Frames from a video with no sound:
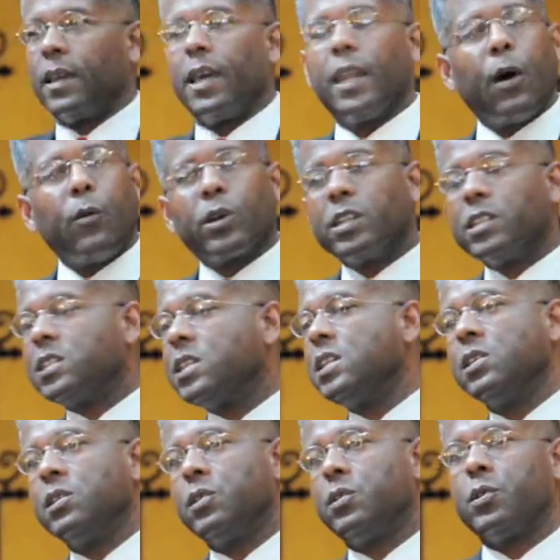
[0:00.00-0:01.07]
And I will
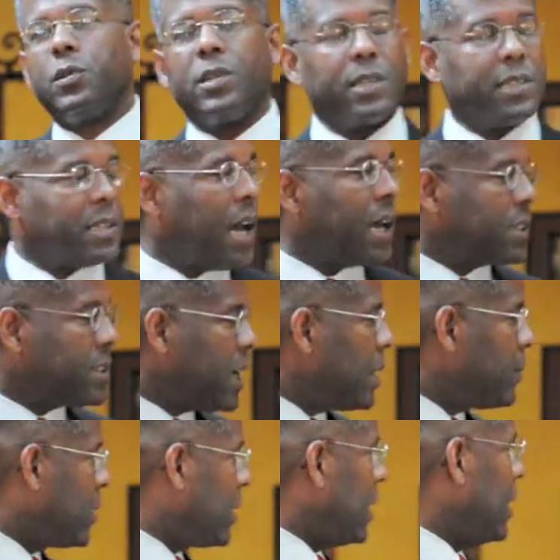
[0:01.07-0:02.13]
continue to do the exact
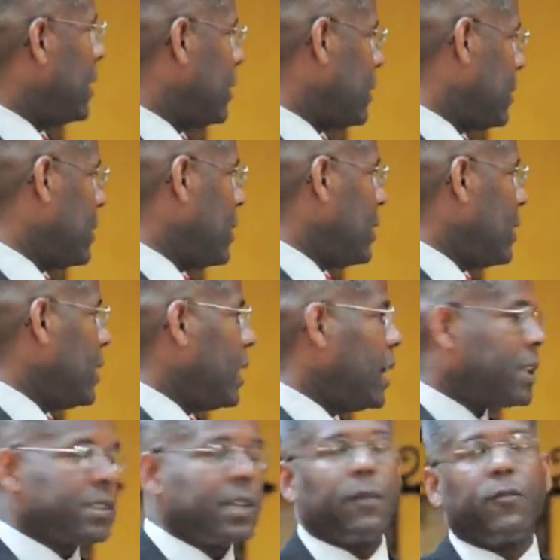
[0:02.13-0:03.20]
same thing,
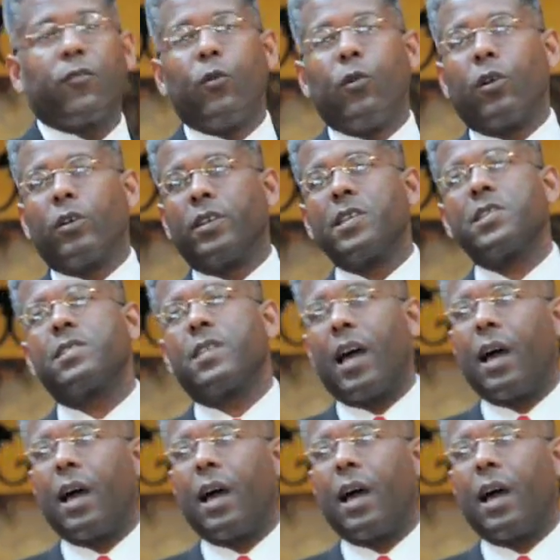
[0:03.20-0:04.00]
except for this